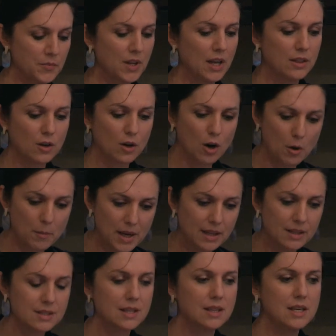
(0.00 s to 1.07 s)
and the
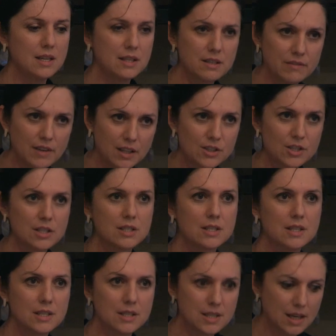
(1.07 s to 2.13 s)
comments and the interventions
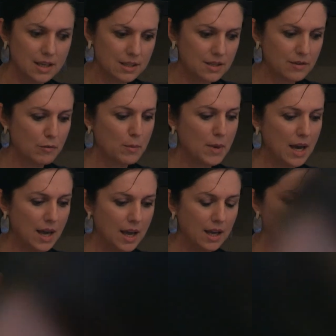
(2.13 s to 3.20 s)
that states have
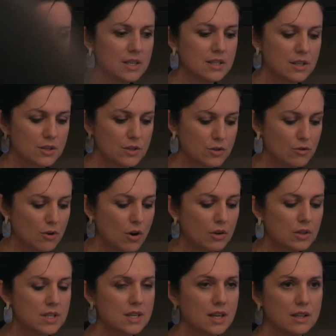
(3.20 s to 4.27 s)
made. There is a
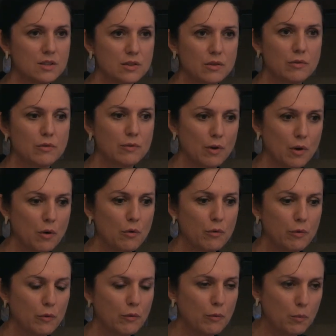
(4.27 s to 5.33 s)
strong sense
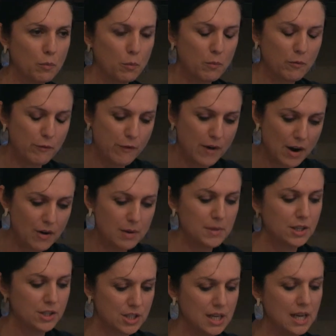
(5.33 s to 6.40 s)
of very
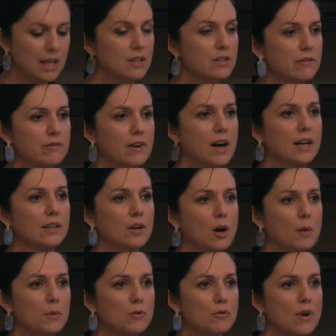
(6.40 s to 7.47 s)
much needing to find
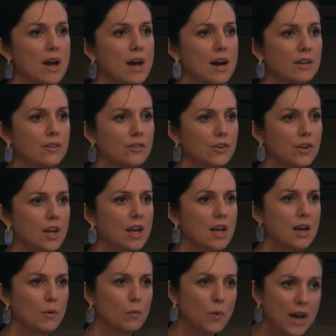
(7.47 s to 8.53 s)
common ground,
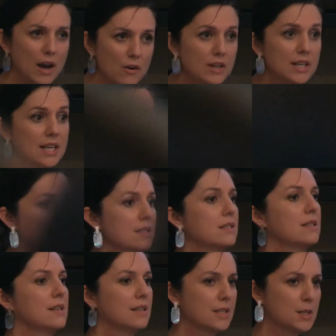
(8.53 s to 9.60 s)
where it
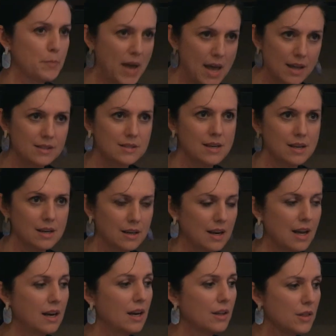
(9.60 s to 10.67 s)
exists, expanding it.
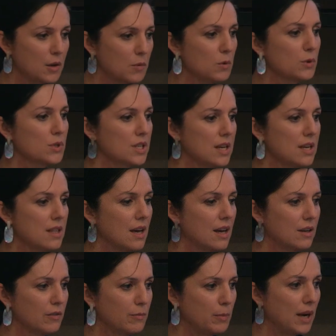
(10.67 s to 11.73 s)
And I think we'll see
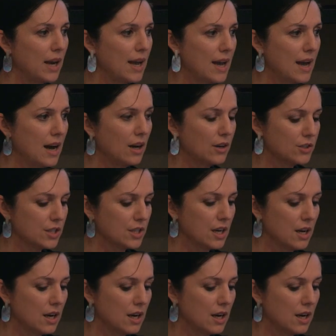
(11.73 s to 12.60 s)
that play out